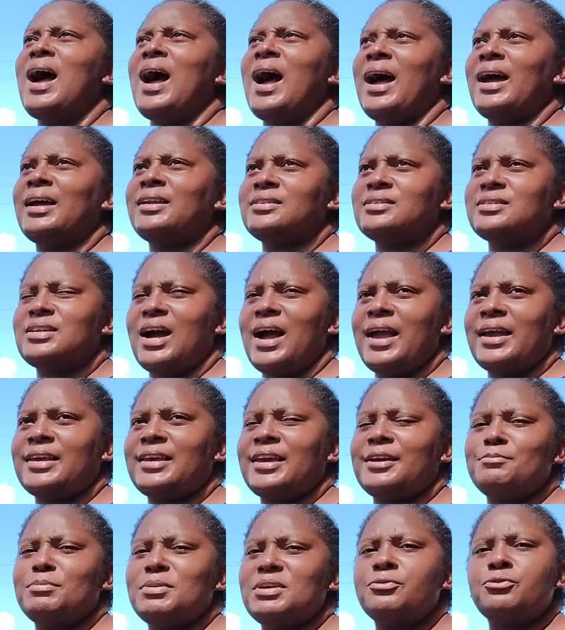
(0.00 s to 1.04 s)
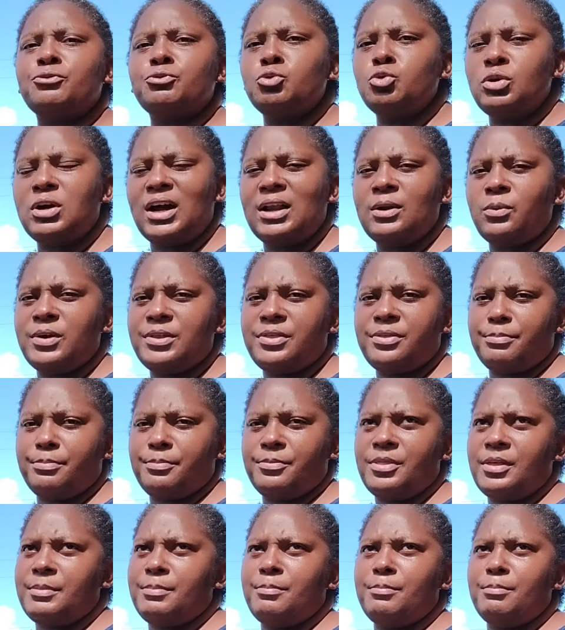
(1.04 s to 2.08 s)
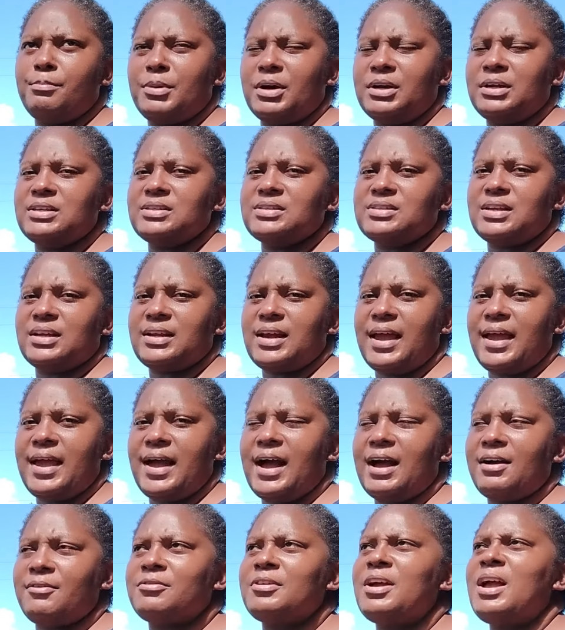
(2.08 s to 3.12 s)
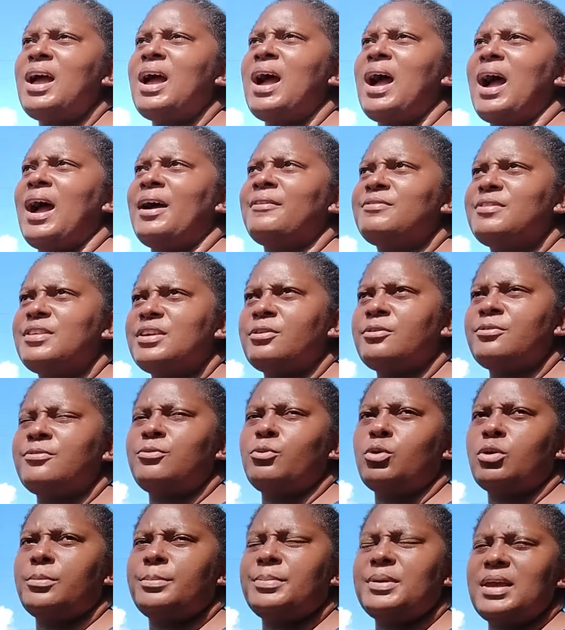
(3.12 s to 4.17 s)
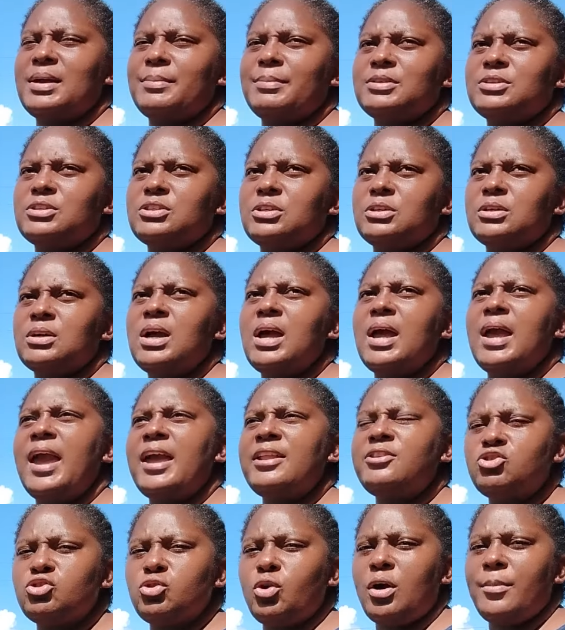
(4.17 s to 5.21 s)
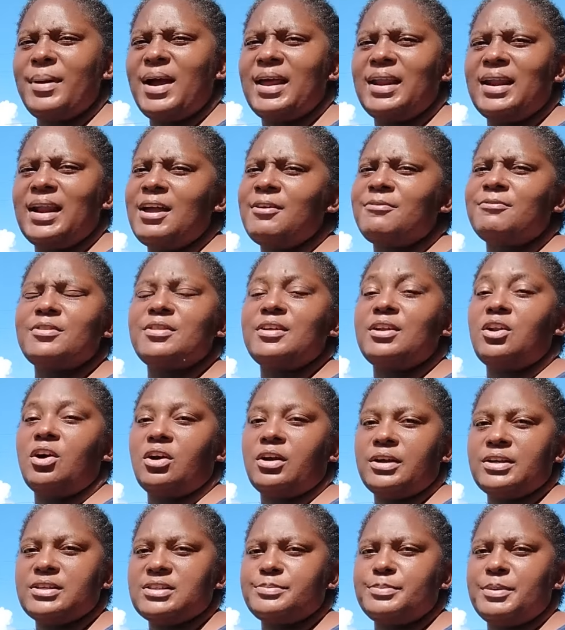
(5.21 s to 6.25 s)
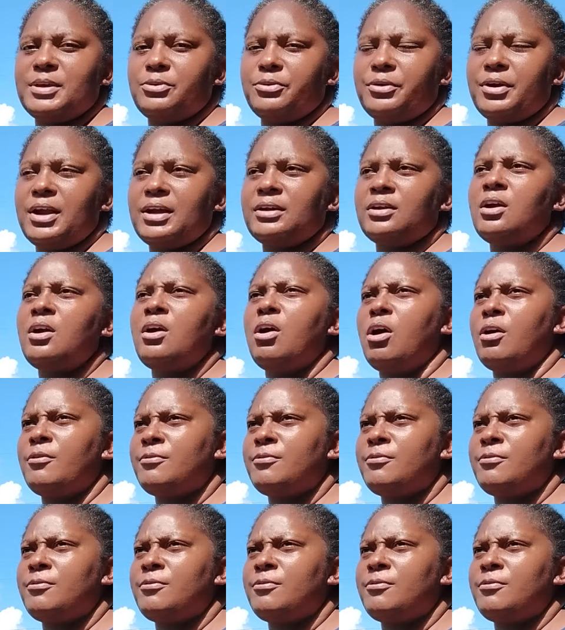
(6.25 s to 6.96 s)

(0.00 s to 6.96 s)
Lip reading: and I can be frugal with the monies that I have and therefore be able to enjoy my life for the longest period.